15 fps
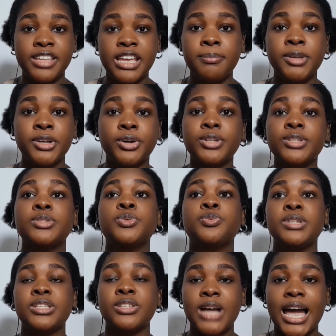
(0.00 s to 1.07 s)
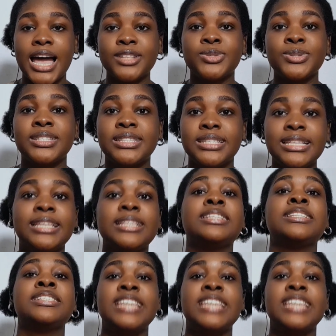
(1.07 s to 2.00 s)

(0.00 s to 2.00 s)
them because we had to see